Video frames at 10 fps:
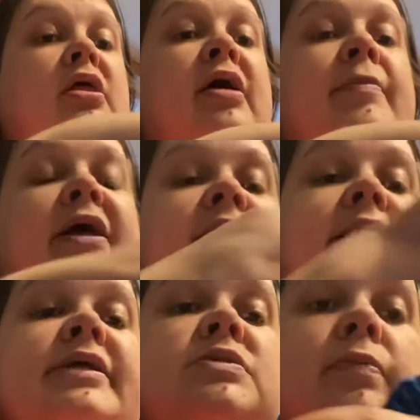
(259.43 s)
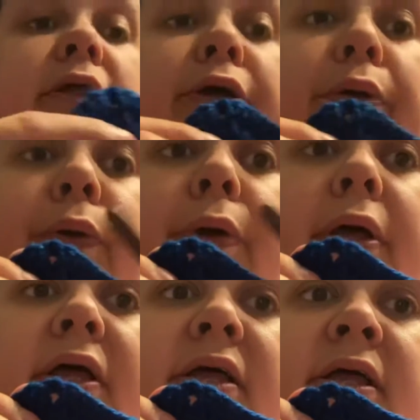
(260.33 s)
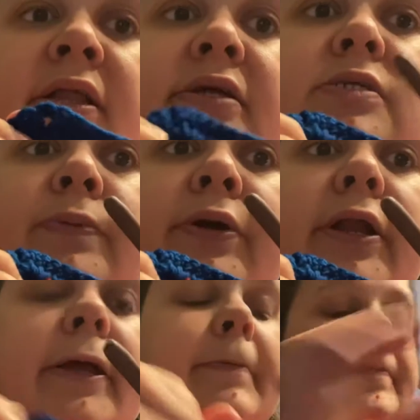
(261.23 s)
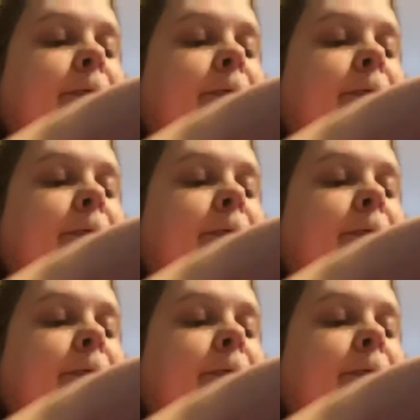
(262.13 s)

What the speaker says: I'm liking this blue. That looks pretty.